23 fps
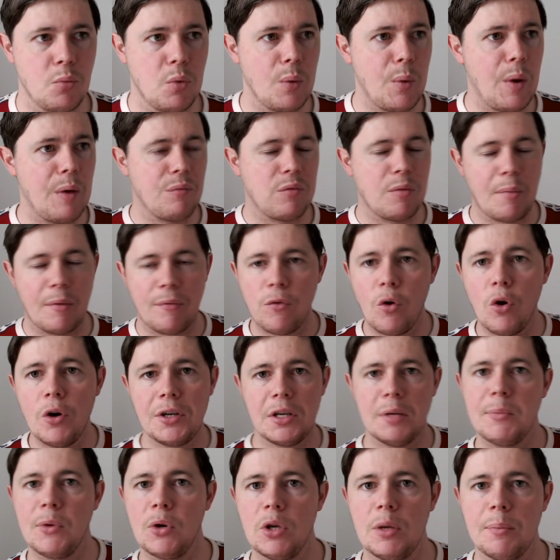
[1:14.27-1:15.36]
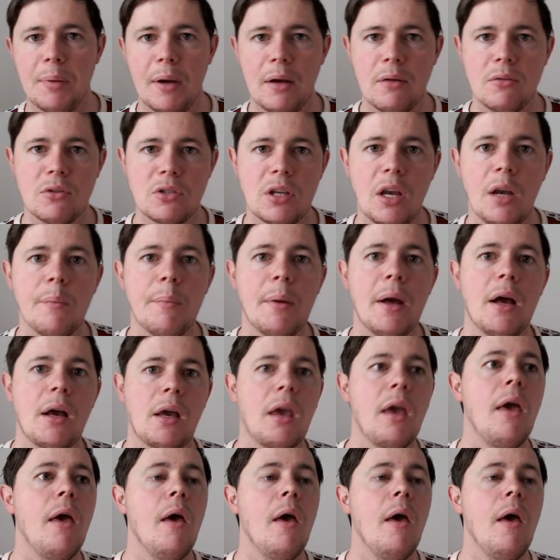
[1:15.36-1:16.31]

We went from a £40 million centre-back,